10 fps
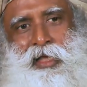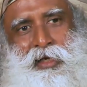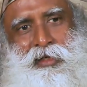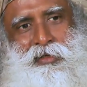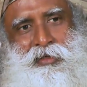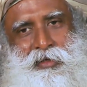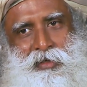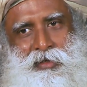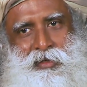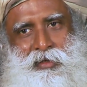that
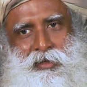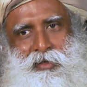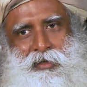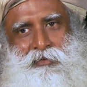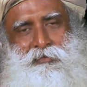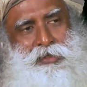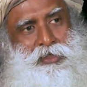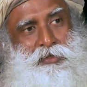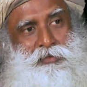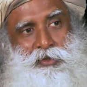
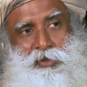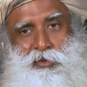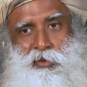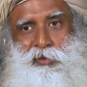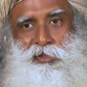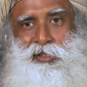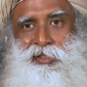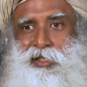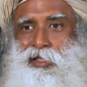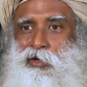first it was the soldier,
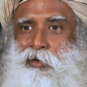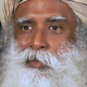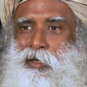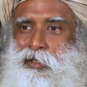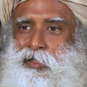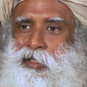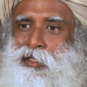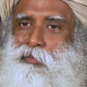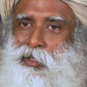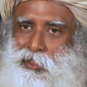then the commander,
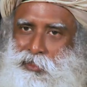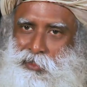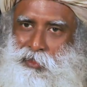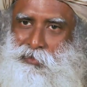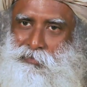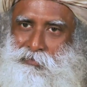then the minister?